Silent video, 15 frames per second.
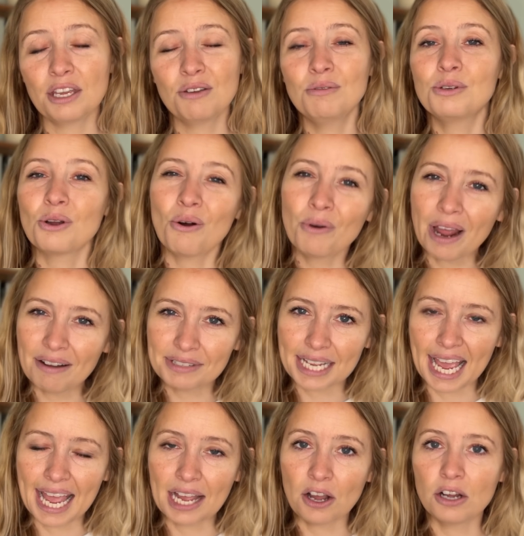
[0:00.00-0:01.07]
that you don't have to
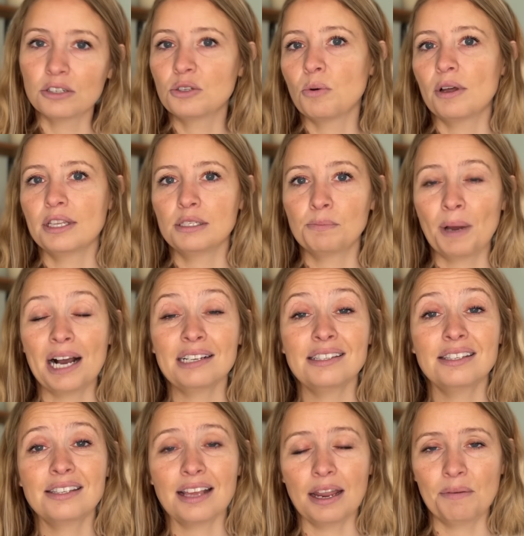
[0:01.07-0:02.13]
hang on to all these
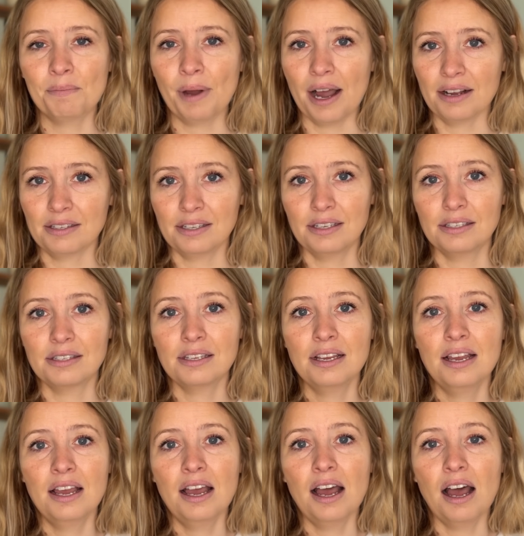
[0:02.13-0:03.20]
boxes and boxes
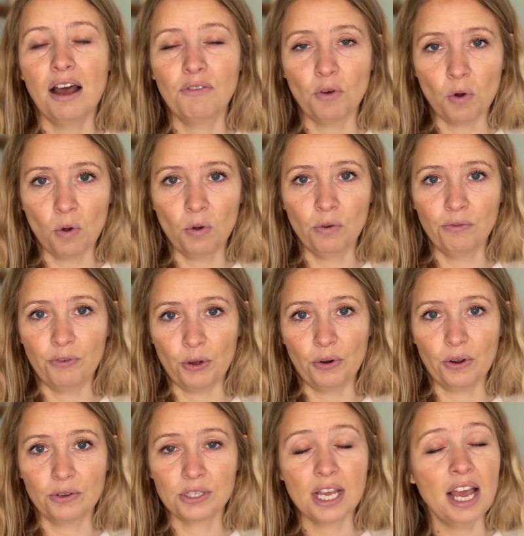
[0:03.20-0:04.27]
of old
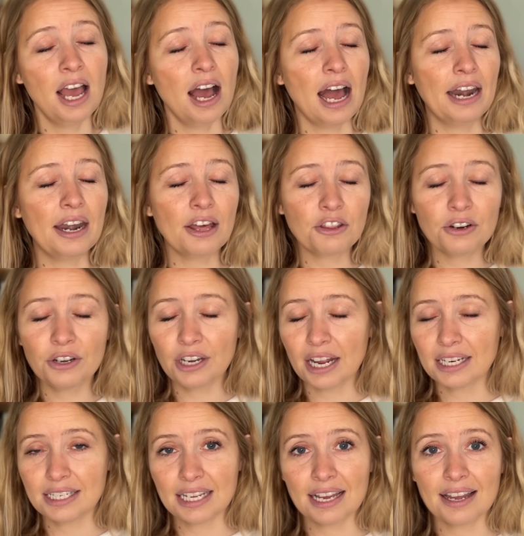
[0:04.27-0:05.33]
photos. Another good
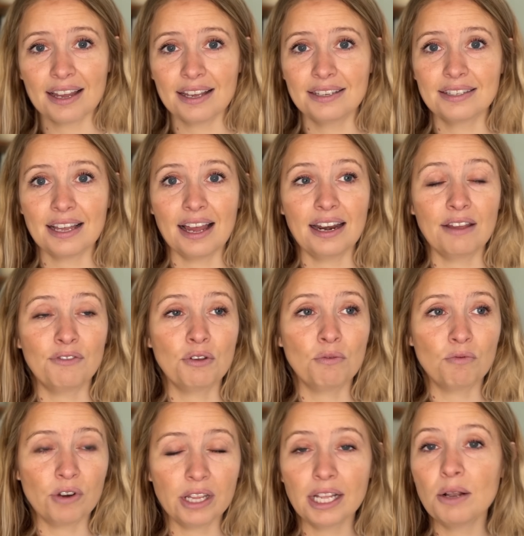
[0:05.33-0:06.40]
idea is that if you
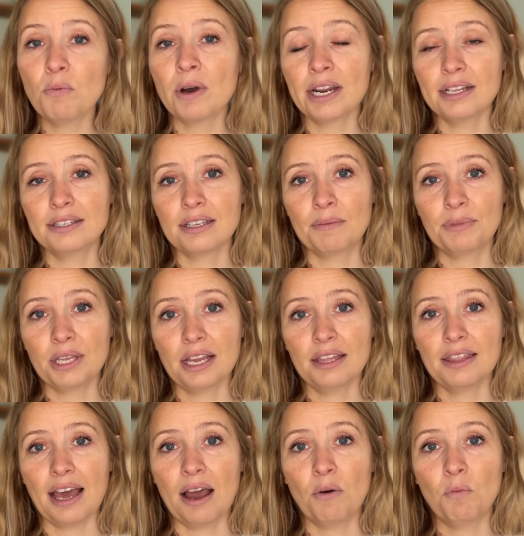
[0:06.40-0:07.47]
really wanted
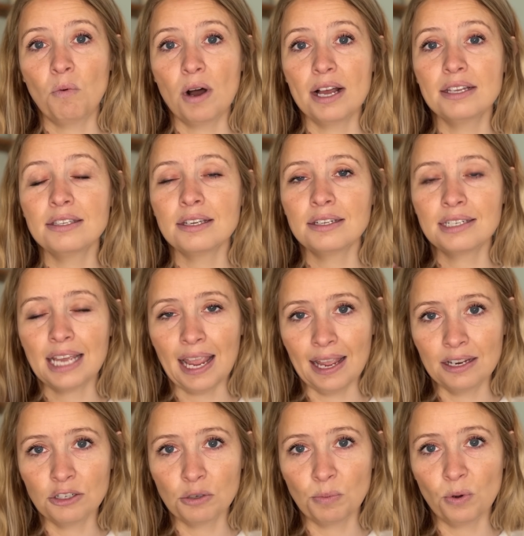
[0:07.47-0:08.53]
something that was
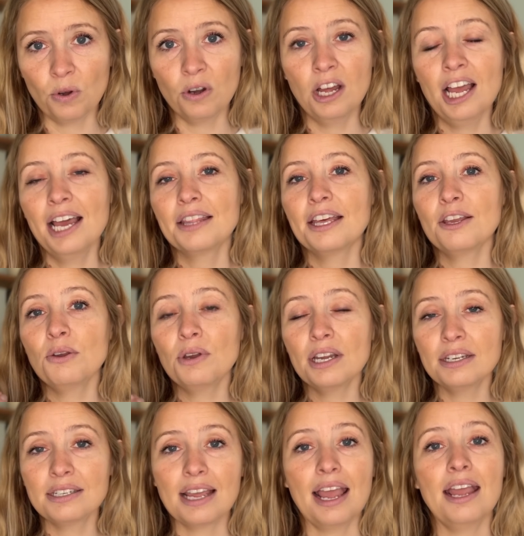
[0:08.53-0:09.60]
tangible, that you
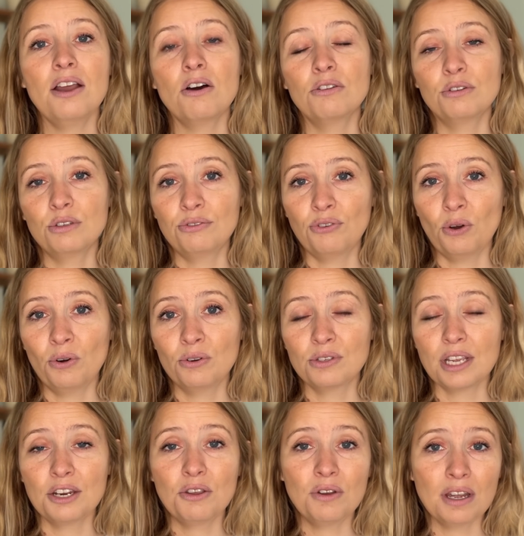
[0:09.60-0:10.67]
can take all those
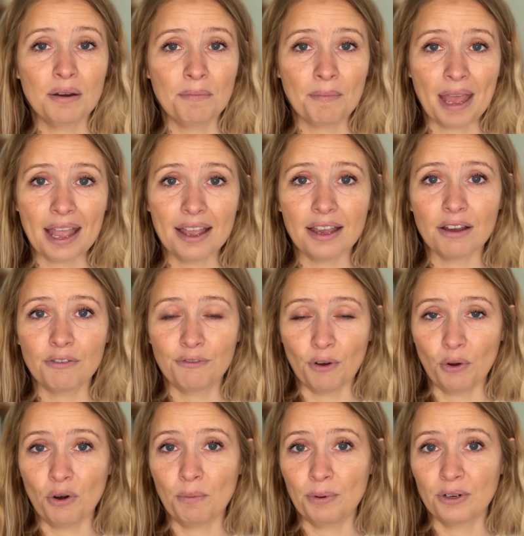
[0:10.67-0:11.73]
photos and you can make photo